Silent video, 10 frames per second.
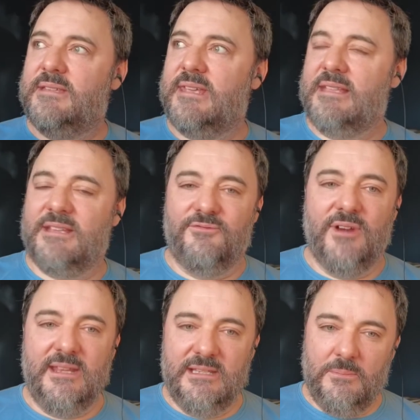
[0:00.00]
getting
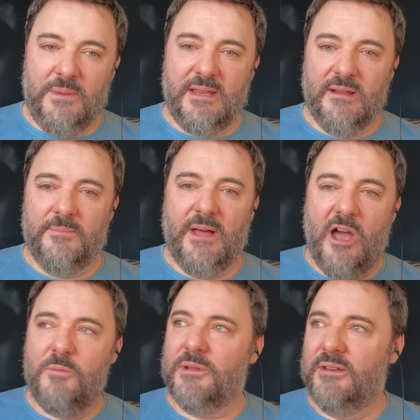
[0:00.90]
ready to become
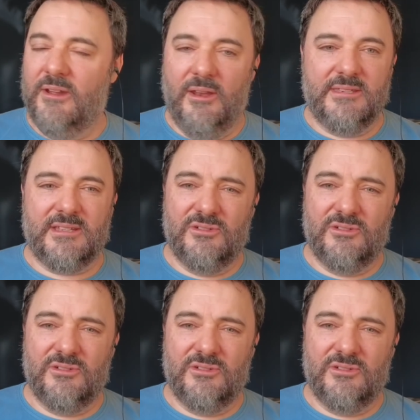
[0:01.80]
open and honest